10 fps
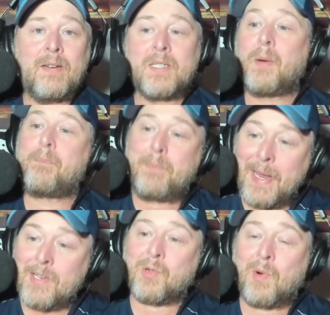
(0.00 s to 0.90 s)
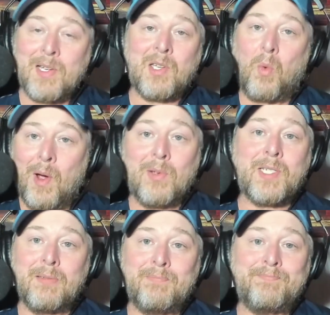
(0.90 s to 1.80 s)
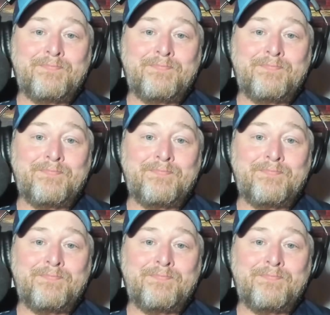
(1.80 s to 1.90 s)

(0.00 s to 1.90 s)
to bench Russell Wilson.